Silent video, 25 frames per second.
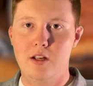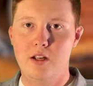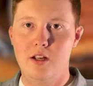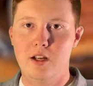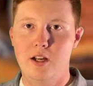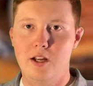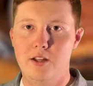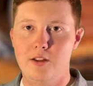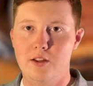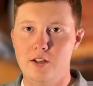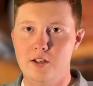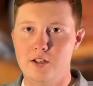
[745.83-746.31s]

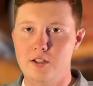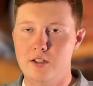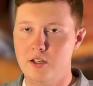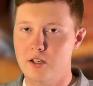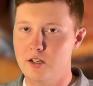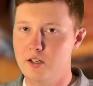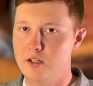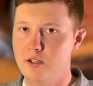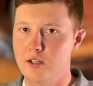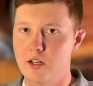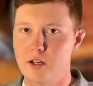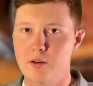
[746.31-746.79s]
and they
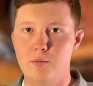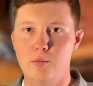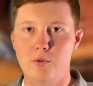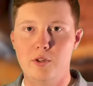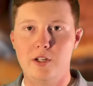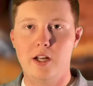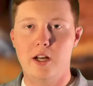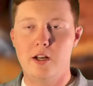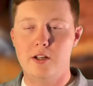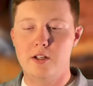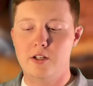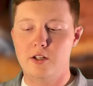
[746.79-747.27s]
said, yep, we
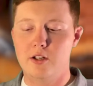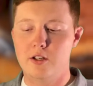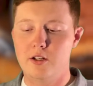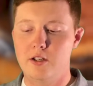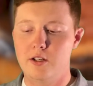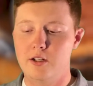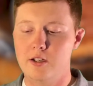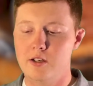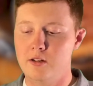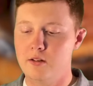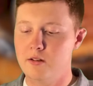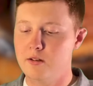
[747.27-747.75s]
got
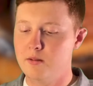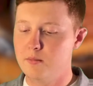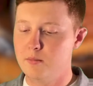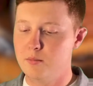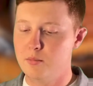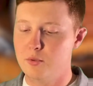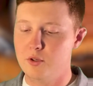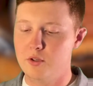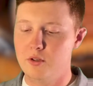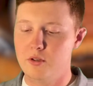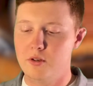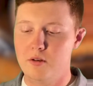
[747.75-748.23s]
turkey,
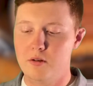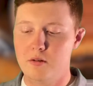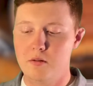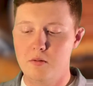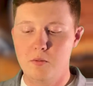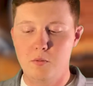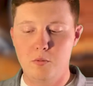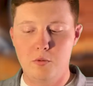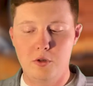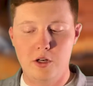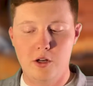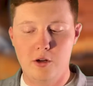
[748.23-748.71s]
but
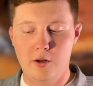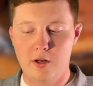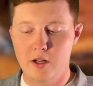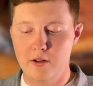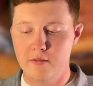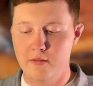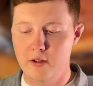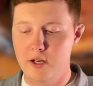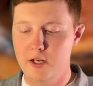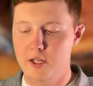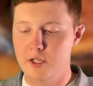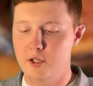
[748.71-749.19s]
we don't have
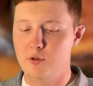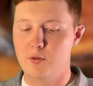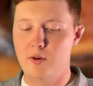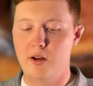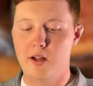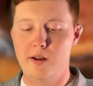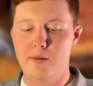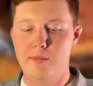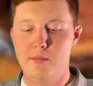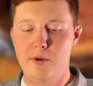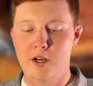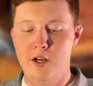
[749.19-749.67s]
any
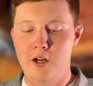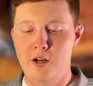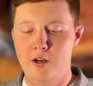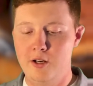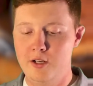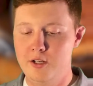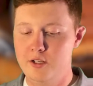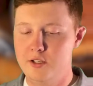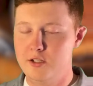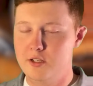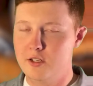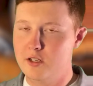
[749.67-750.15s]

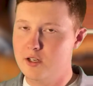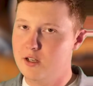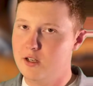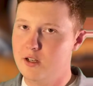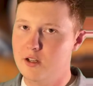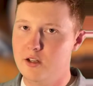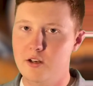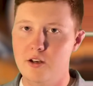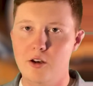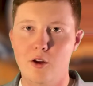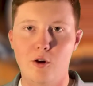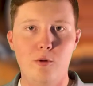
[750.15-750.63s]
cranberries,
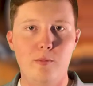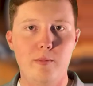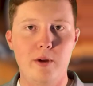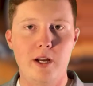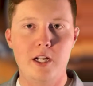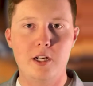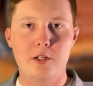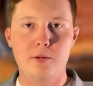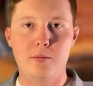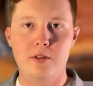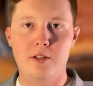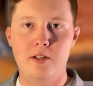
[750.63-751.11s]
no
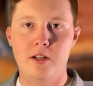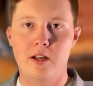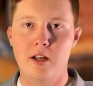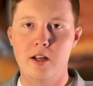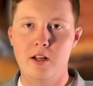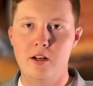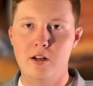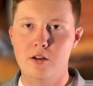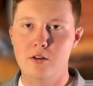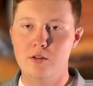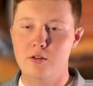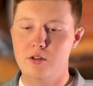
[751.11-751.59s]
mashed
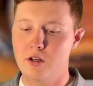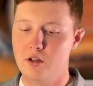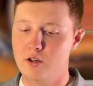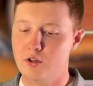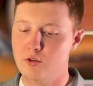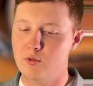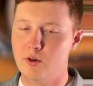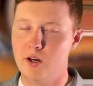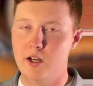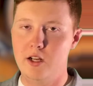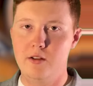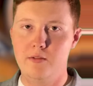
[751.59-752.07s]
potatoes,
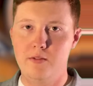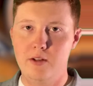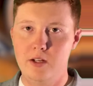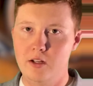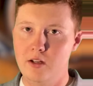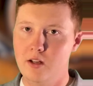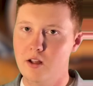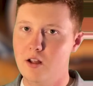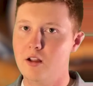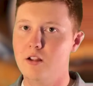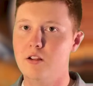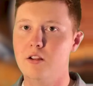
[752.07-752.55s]

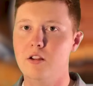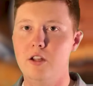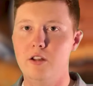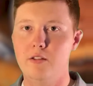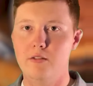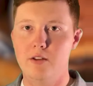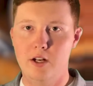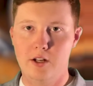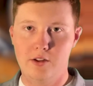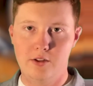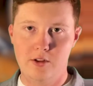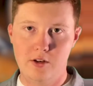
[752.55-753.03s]
gravy, leave
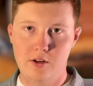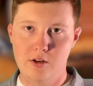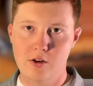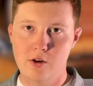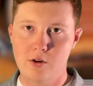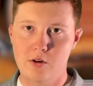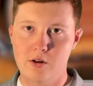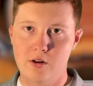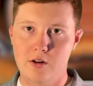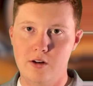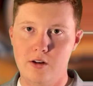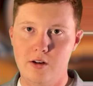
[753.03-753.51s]
it at the
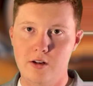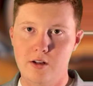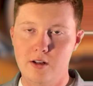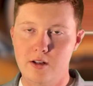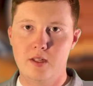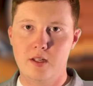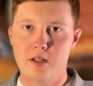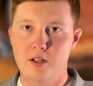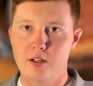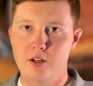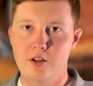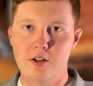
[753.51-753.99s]
door.
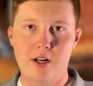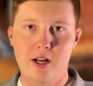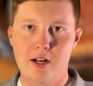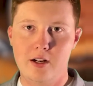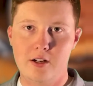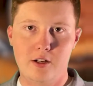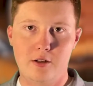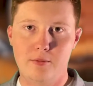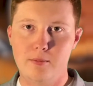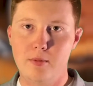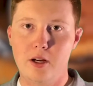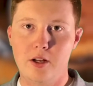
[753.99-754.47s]
You're not
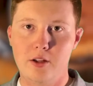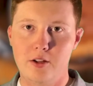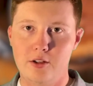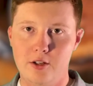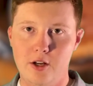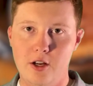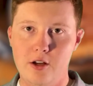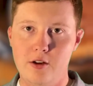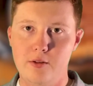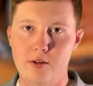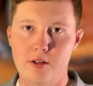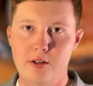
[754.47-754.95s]
going to bother
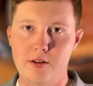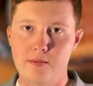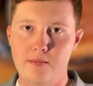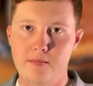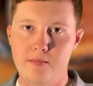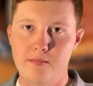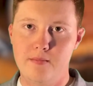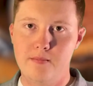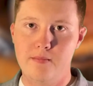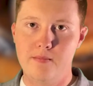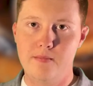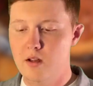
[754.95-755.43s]
going.
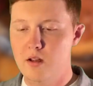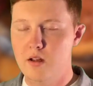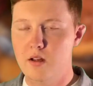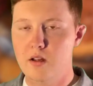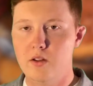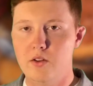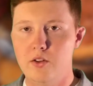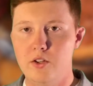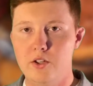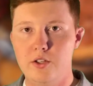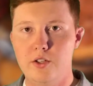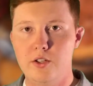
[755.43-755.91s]

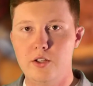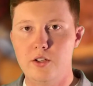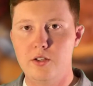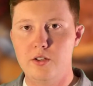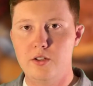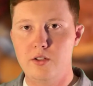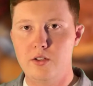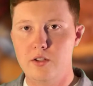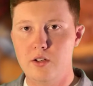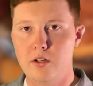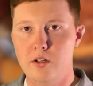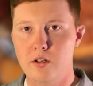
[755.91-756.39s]
This
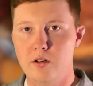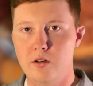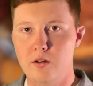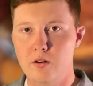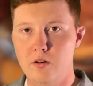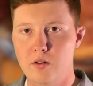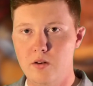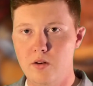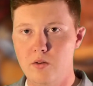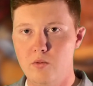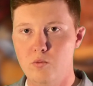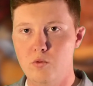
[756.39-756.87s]
is
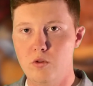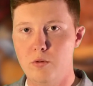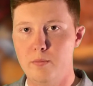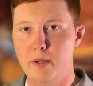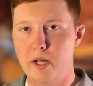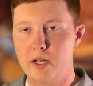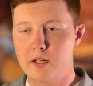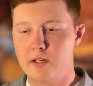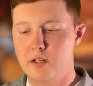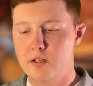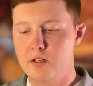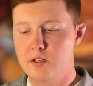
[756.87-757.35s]

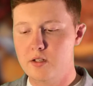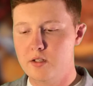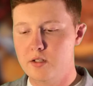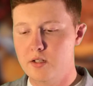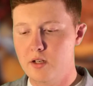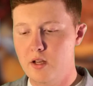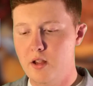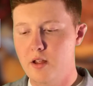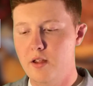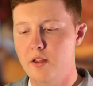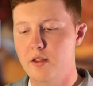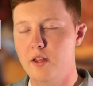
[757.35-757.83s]
Rebecca's
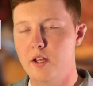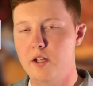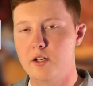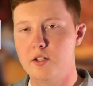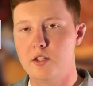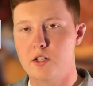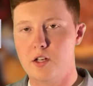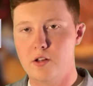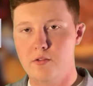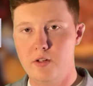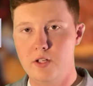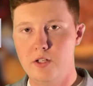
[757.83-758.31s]

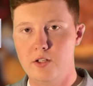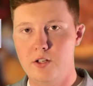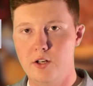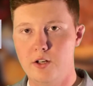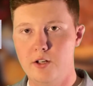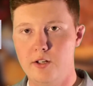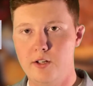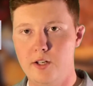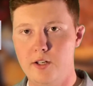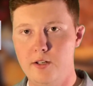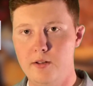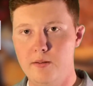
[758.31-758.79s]
Thanksgiving
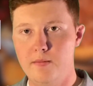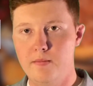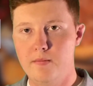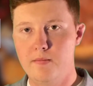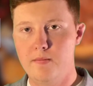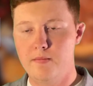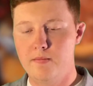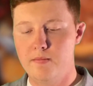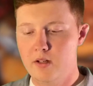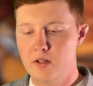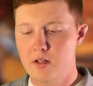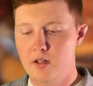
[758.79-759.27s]
turkey.
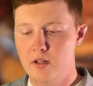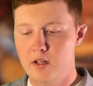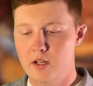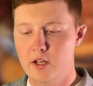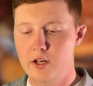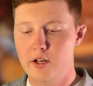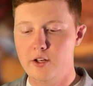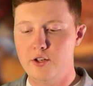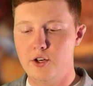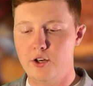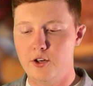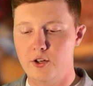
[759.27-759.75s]
Get
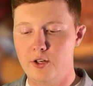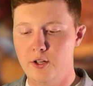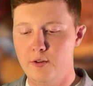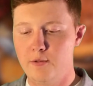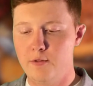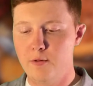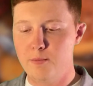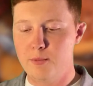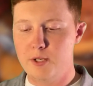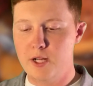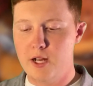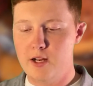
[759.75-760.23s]
a turkey
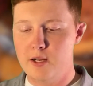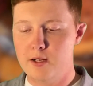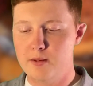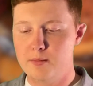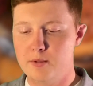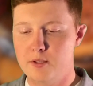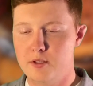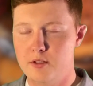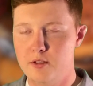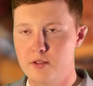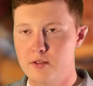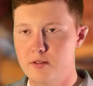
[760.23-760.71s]
from
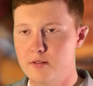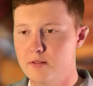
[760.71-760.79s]
Tops.